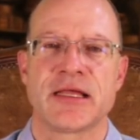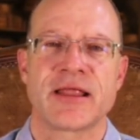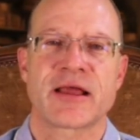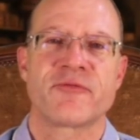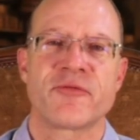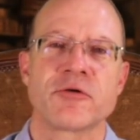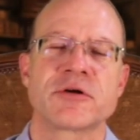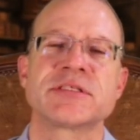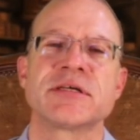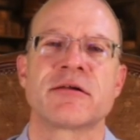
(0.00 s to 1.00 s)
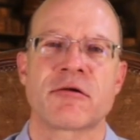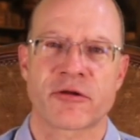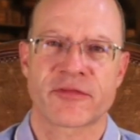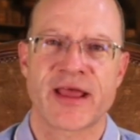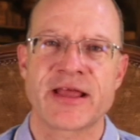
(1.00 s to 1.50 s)
like a focuser,
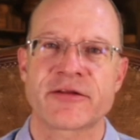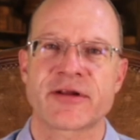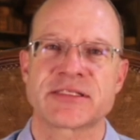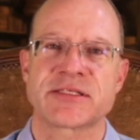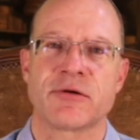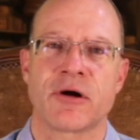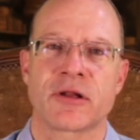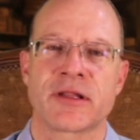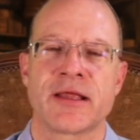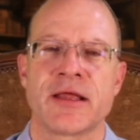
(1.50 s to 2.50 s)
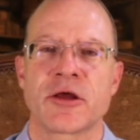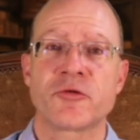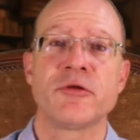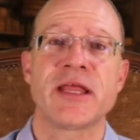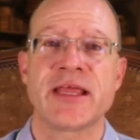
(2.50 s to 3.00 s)
a rotator and so on
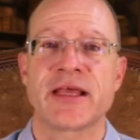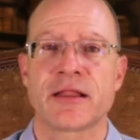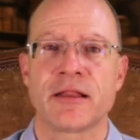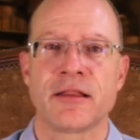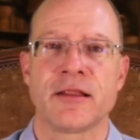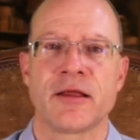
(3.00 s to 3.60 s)
to the Eagle